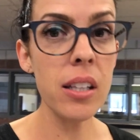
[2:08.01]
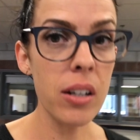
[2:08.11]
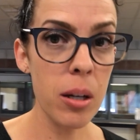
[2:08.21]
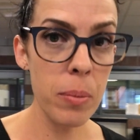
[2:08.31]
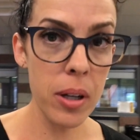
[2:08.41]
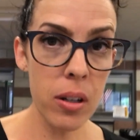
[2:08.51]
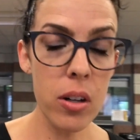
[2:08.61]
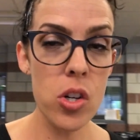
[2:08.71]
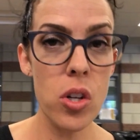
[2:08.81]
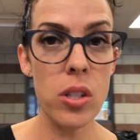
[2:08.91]
their
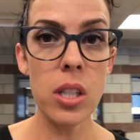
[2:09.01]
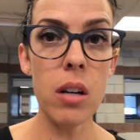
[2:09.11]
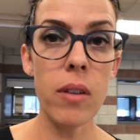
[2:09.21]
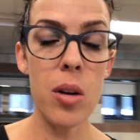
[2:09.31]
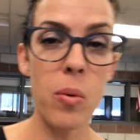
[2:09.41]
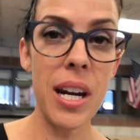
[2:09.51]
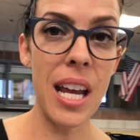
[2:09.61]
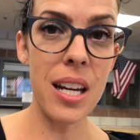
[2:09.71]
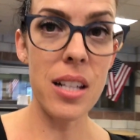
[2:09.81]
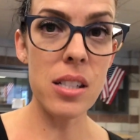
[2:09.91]
computers using their Read
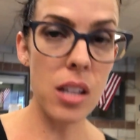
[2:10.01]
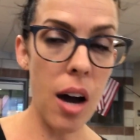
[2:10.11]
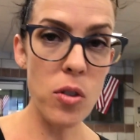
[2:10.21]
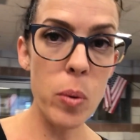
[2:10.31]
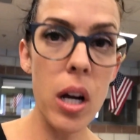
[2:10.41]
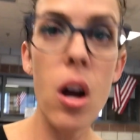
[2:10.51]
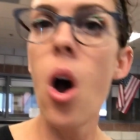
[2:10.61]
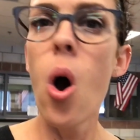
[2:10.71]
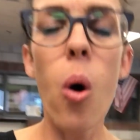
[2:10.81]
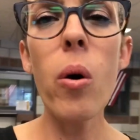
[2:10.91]
180 software
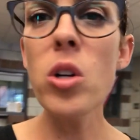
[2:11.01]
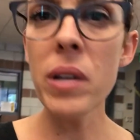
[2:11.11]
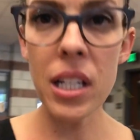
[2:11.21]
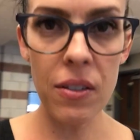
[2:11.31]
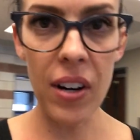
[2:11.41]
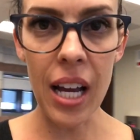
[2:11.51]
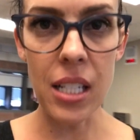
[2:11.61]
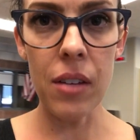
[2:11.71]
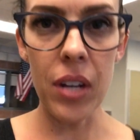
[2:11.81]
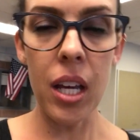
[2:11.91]
or doing a different
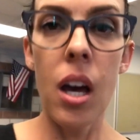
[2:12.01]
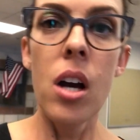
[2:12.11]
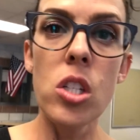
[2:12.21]
activity.